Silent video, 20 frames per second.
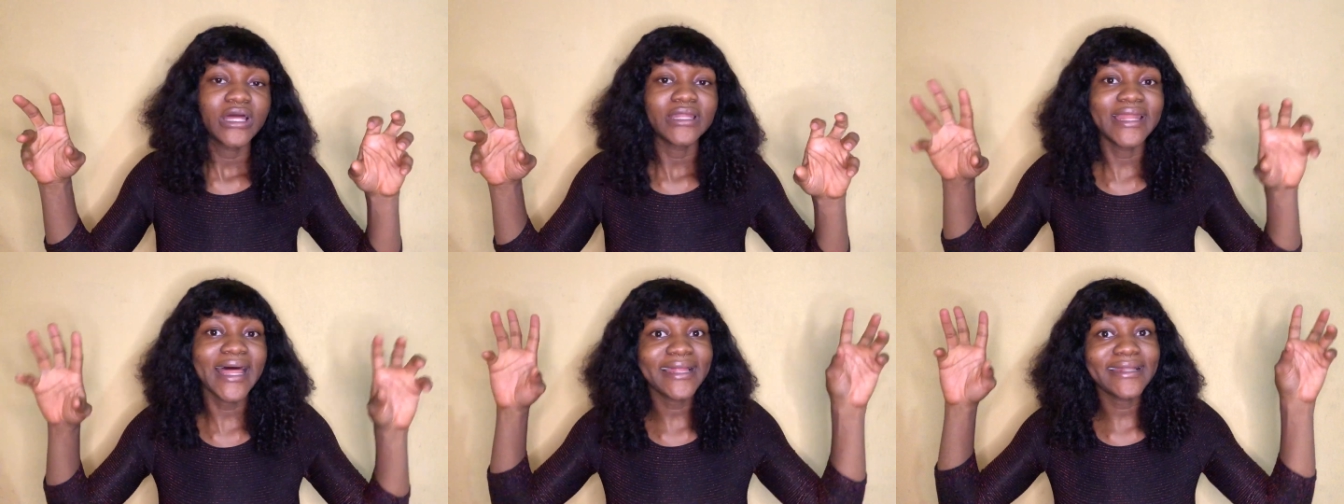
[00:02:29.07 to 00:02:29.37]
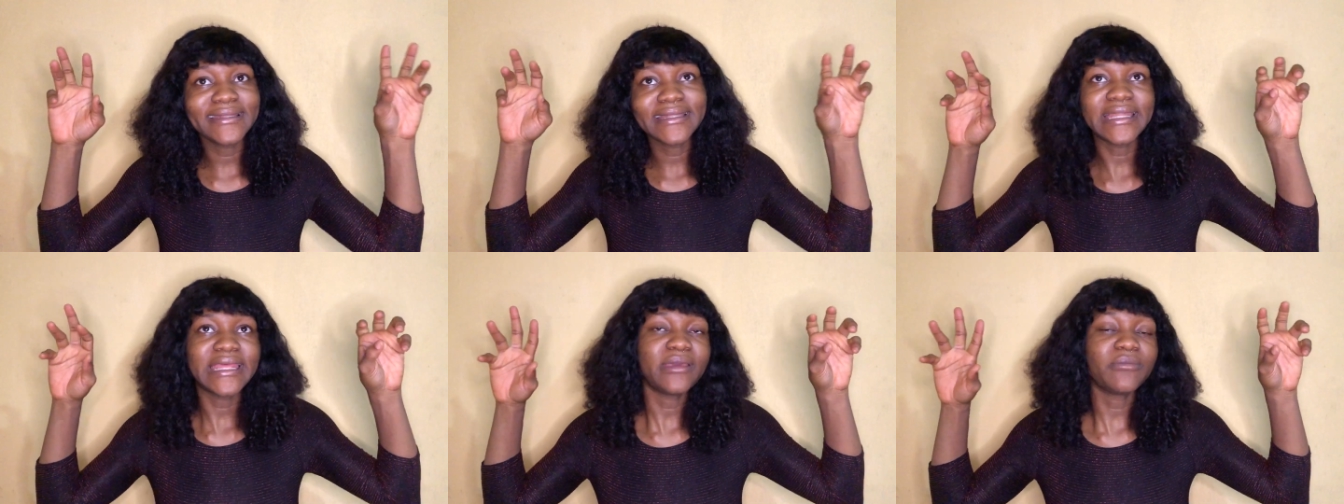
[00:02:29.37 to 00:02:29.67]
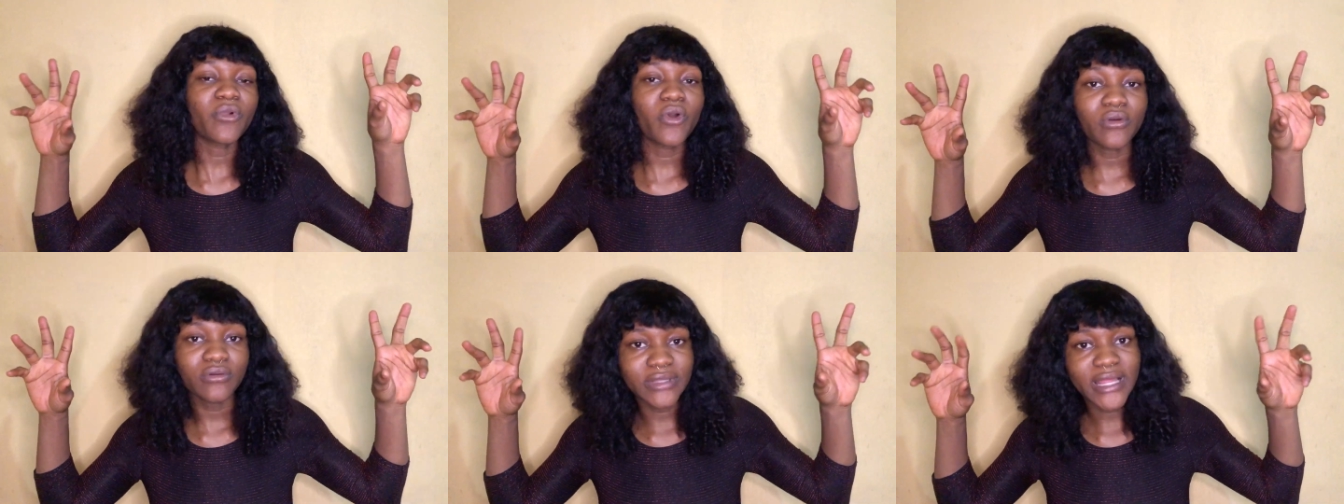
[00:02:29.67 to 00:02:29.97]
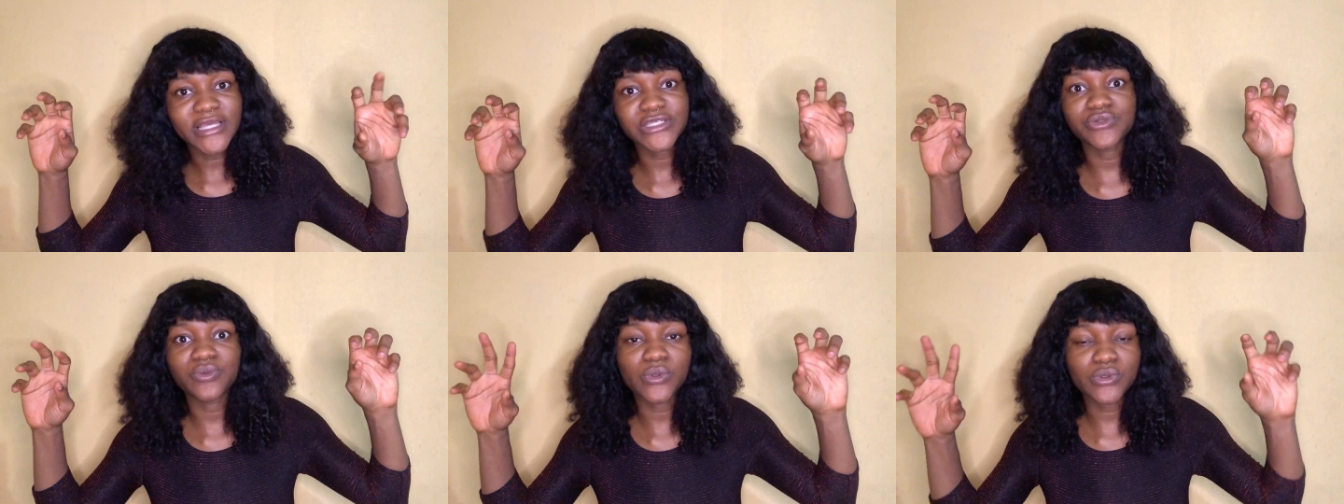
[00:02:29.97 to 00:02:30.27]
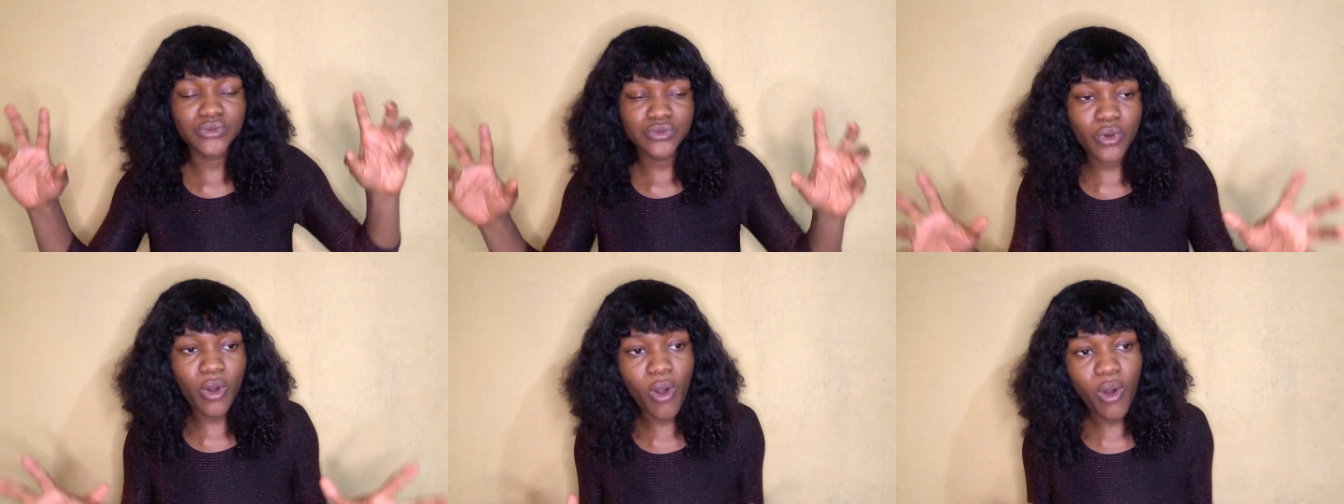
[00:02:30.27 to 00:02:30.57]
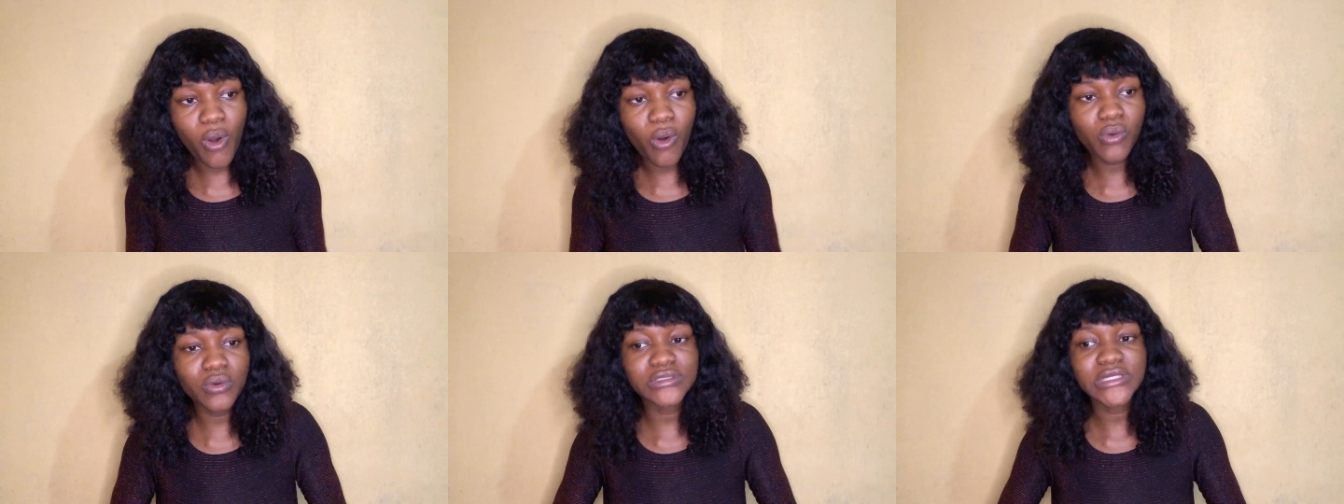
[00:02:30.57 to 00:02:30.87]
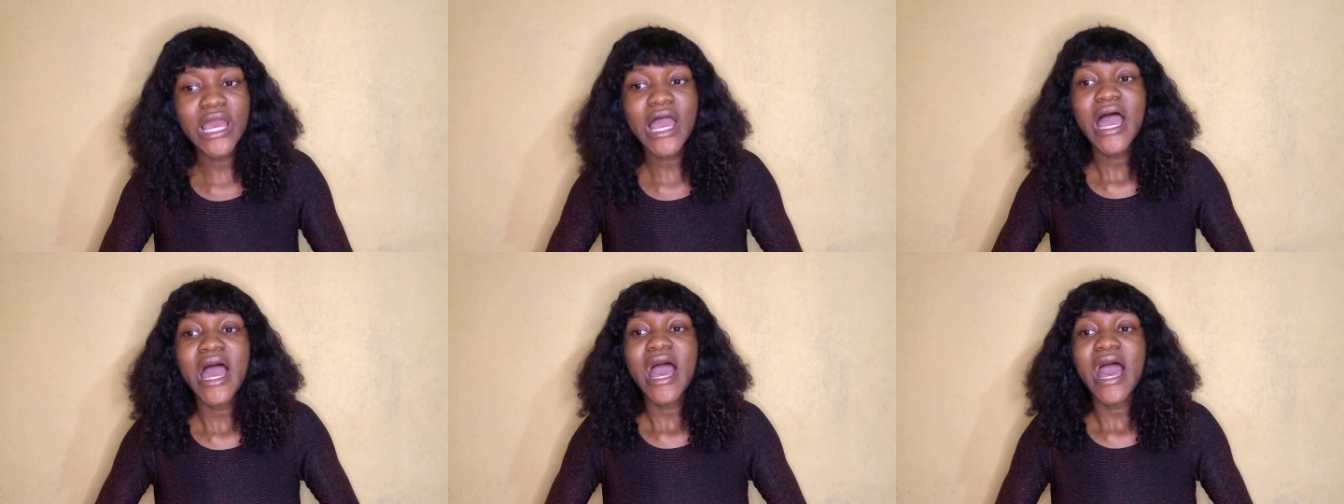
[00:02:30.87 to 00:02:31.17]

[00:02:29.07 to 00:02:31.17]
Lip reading: that name that she was called,